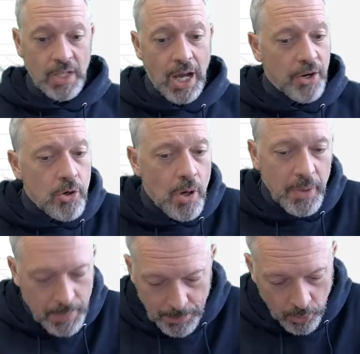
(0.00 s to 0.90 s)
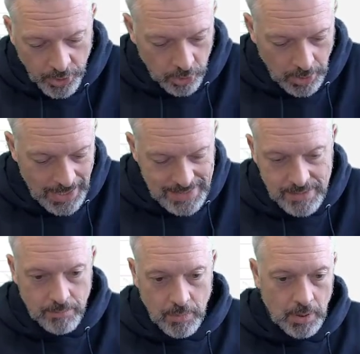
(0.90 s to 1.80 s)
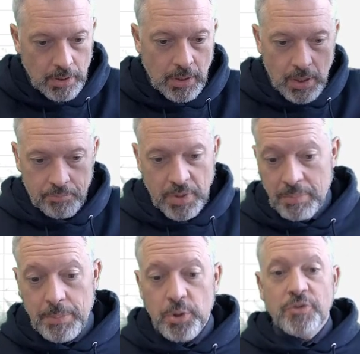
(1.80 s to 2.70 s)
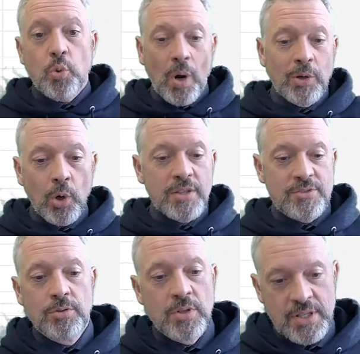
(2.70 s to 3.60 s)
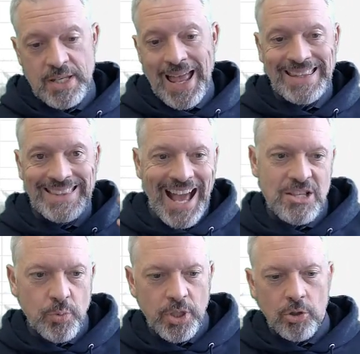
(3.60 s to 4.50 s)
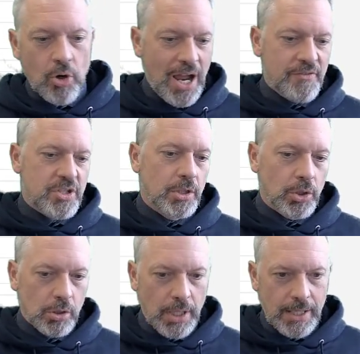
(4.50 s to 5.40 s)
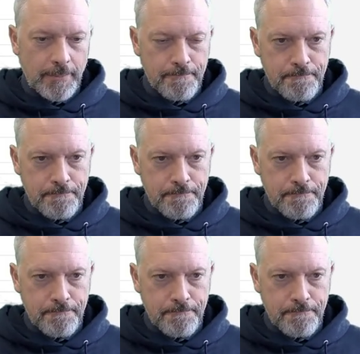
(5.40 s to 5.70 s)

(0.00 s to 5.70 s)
I don't know how many people in your class, but maybe you have 21 students, and that's what your graph's gonna look like.